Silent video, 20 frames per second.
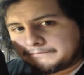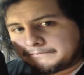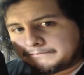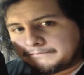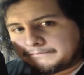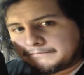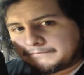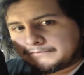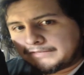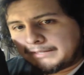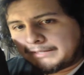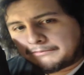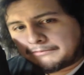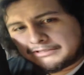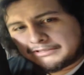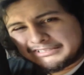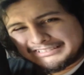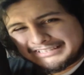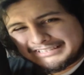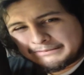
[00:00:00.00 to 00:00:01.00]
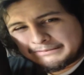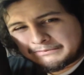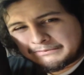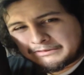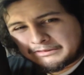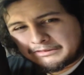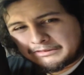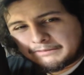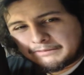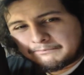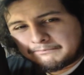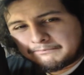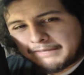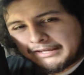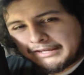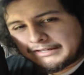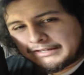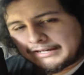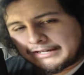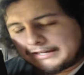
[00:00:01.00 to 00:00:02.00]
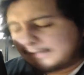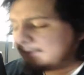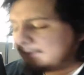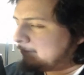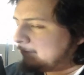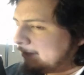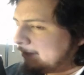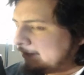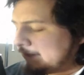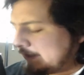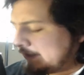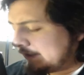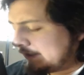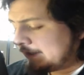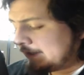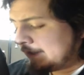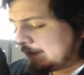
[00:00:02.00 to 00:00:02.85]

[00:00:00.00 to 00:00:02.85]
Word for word: damn what's his name, the main guy, the main guy.